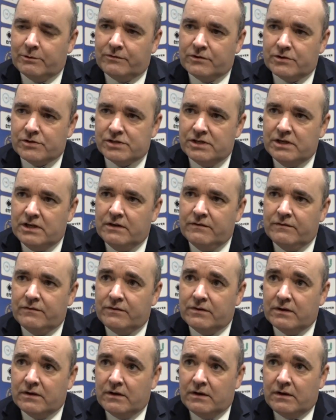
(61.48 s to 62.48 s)
have
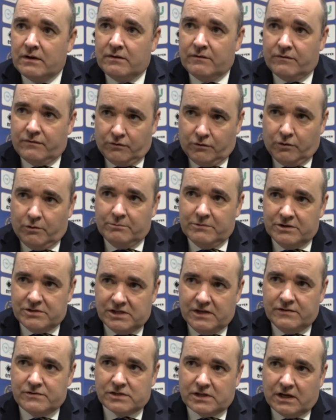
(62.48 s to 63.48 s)
received from the
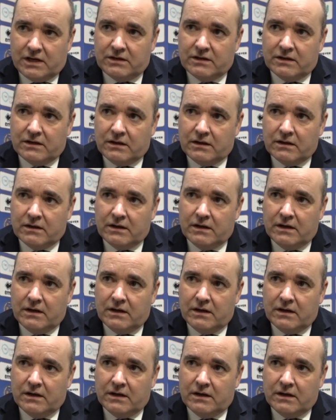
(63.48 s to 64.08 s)
safe standing